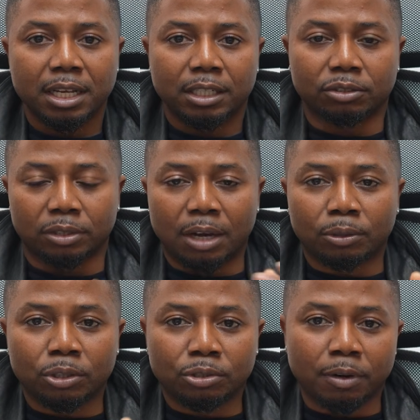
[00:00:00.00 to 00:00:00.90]
So that
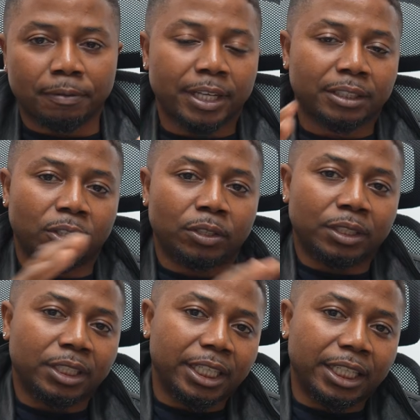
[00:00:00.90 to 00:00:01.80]
would also reflect
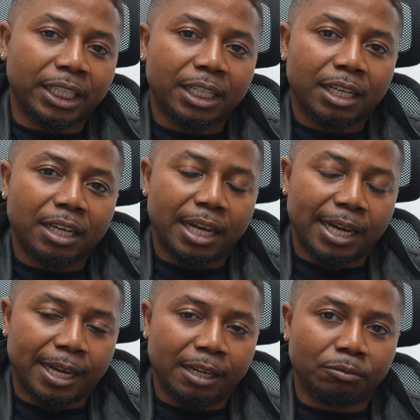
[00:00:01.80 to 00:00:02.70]
on the
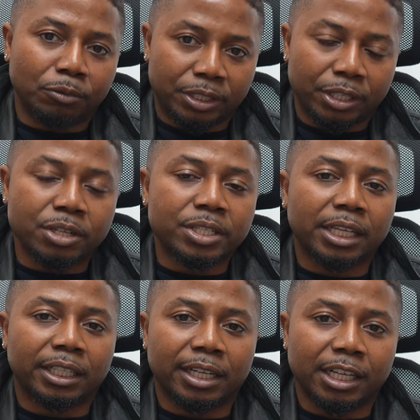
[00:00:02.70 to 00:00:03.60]
returns that
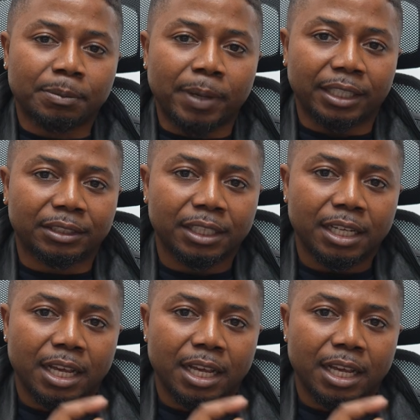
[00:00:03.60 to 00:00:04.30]
you can expect.